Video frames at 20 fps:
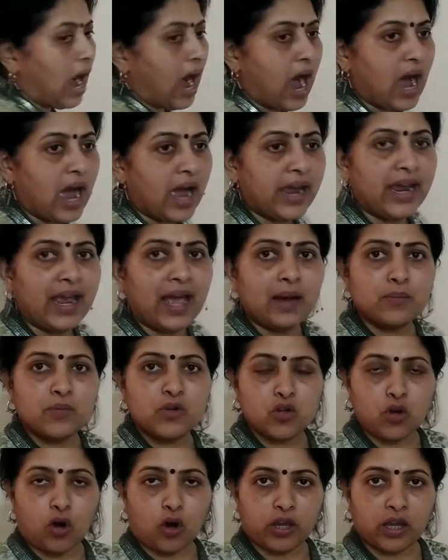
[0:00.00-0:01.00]
I
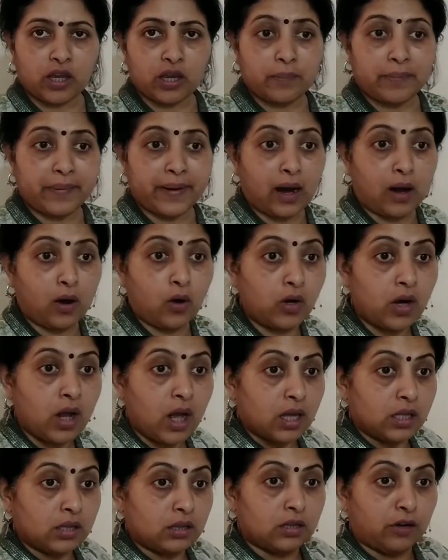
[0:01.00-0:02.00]
am talking about
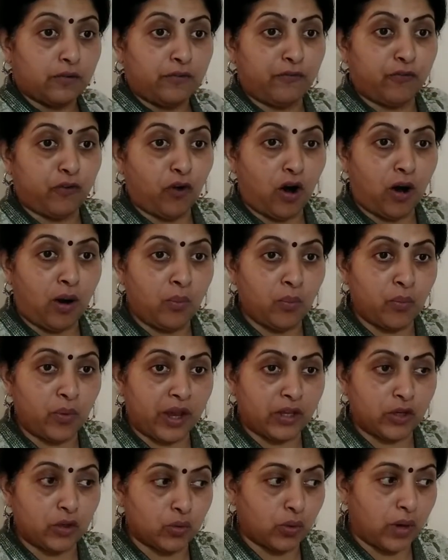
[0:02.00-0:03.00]
the form
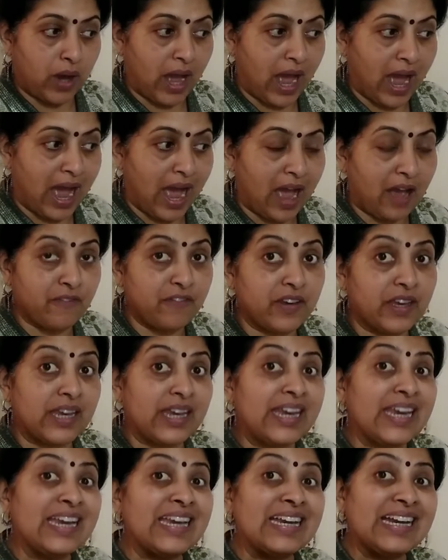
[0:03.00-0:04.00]
where you have
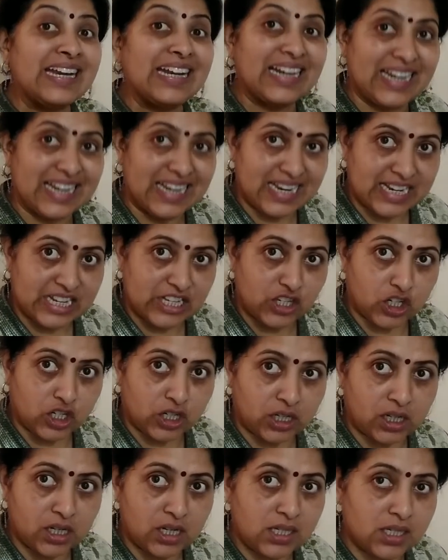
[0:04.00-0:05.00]

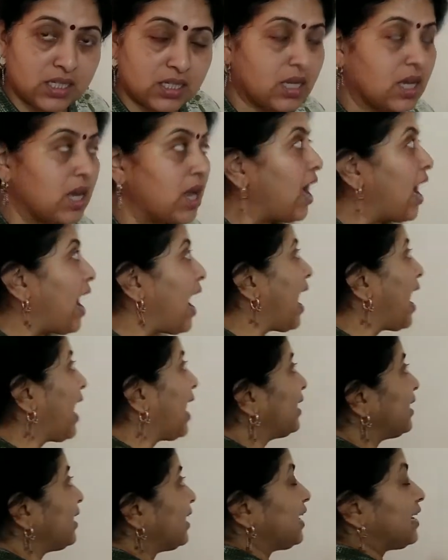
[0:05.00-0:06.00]
integers,
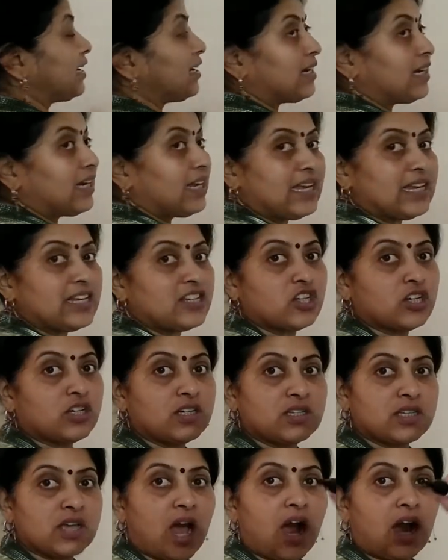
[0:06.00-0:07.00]
and
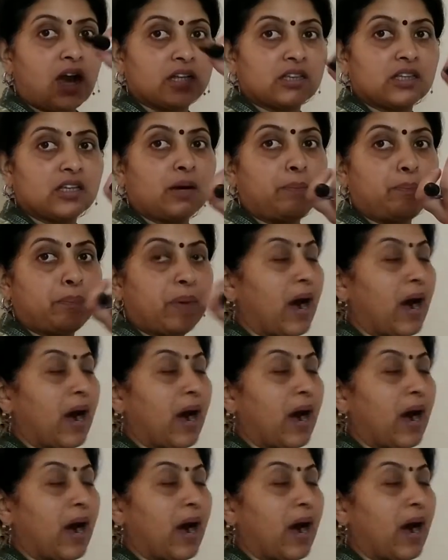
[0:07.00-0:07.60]
integers are the